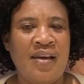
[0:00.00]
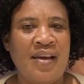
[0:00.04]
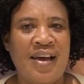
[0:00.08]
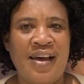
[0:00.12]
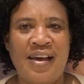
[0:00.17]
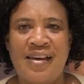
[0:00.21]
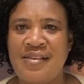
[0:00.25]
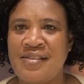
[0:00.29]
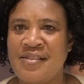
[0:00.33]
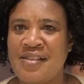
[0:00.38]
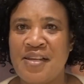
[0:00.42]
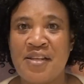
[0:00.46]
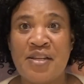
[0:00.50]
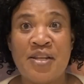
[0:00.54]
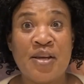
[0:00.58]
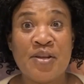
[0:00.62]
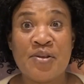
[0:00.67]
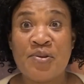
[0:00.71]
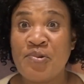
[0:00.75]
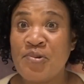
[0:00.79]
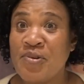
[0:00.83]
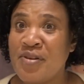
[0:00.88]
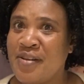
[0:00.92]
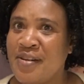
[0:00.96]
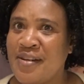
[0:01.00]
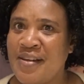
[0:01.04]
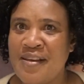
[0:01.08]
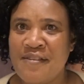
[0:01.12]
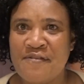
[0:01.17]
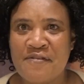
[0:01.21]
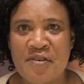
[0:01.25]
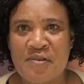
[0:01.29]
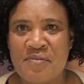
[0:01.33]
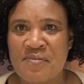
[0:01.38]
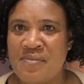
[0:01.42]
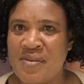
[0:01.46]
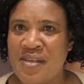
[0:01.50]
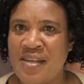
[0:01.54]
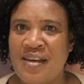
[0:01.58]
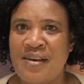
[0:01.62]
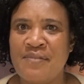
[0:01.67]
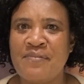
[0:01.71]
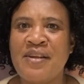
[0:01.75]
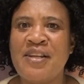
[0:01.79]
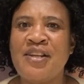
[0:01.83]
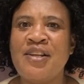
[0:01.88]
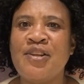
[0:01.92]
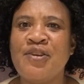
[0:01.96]
I said that could never me.
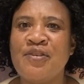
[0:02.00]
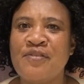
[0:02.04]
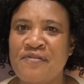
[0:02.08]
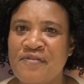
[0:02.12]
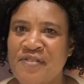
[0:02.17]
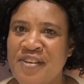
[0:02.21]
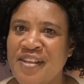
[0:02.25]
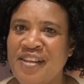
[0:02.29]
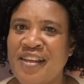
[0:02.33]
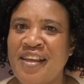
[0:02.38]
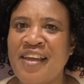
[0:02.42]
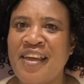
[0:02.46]
I'm a loving,